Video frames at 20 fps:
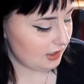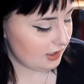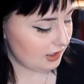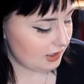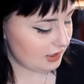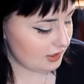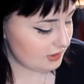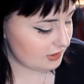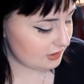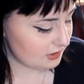
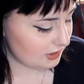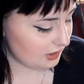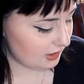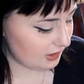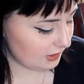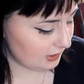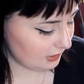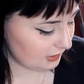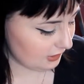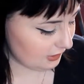it is
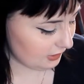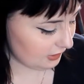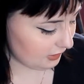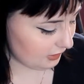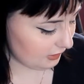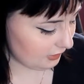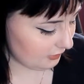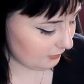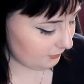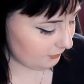not
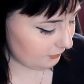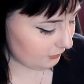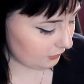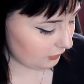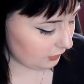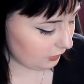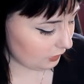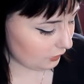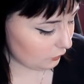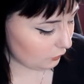um,
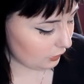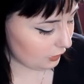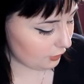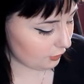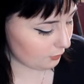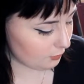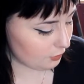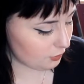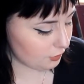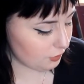
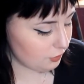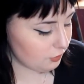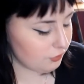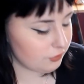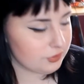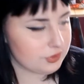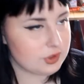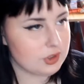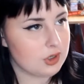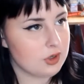
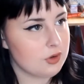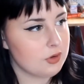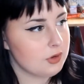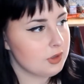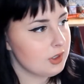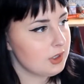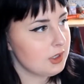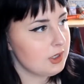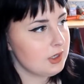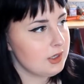waterproof
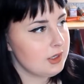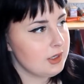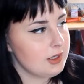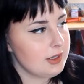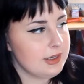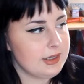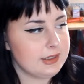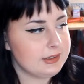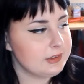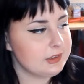so
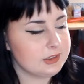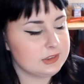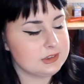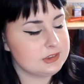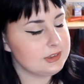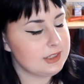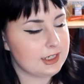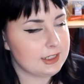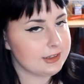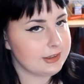it
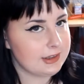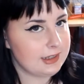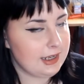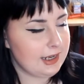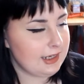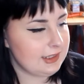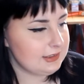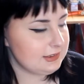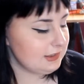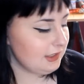does not
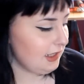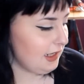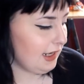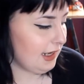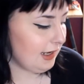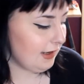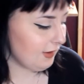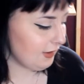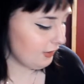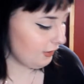last
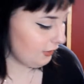at